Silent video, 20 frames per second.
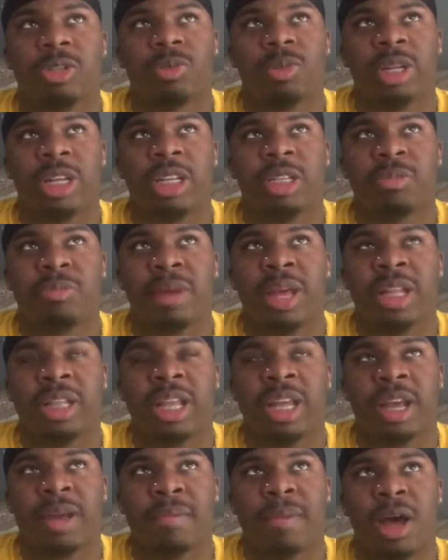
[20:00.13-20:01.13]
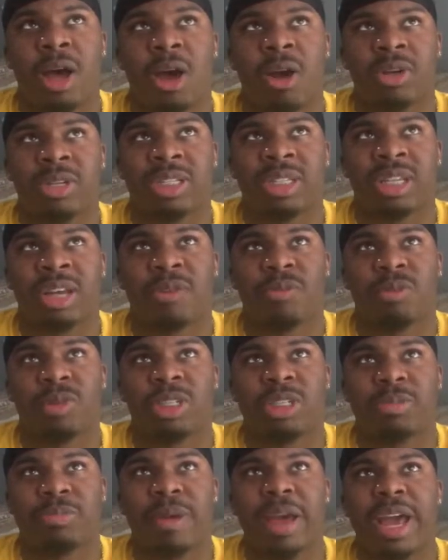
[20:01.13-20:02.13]
what these men think about our
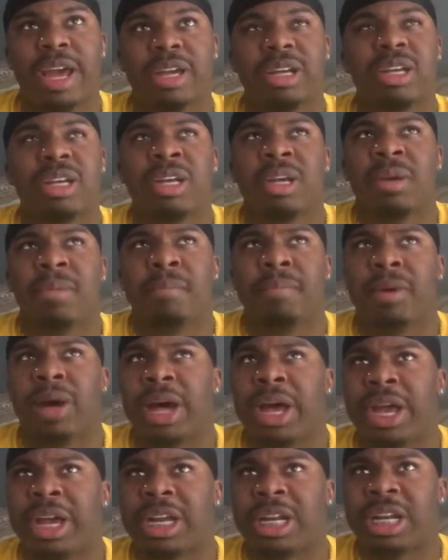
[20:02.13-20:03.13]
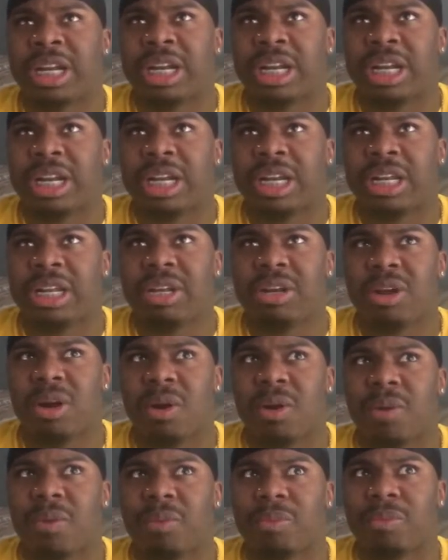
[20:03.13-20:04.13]
self-respect? But, you
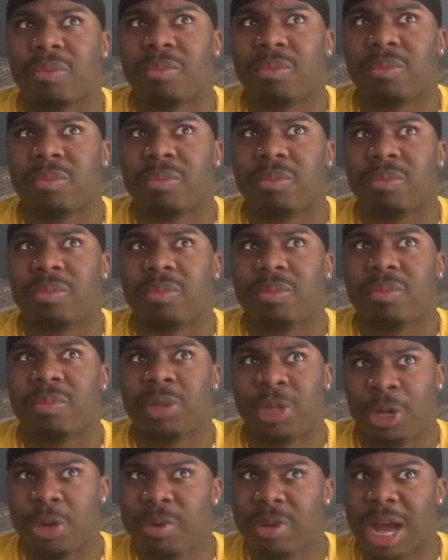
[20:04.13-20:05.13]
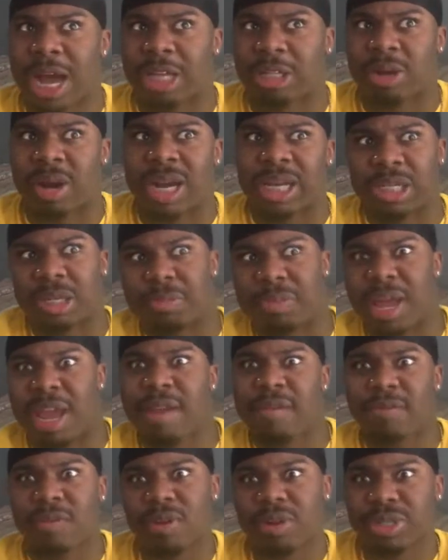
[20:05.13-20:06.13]
know, you guys are actually
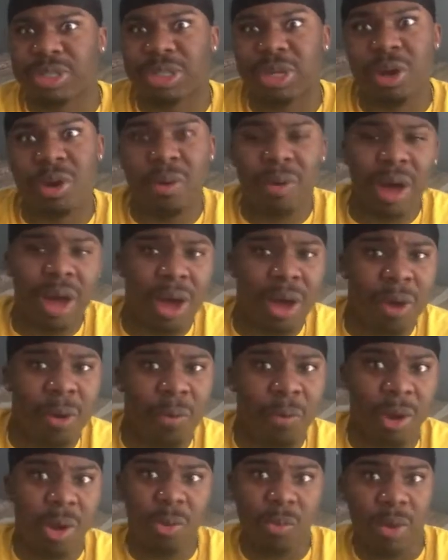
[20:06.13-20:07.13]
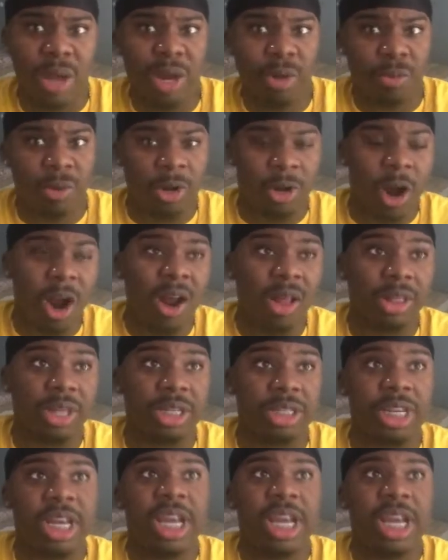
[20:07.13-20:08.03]
paying for it, so we're winning regardless.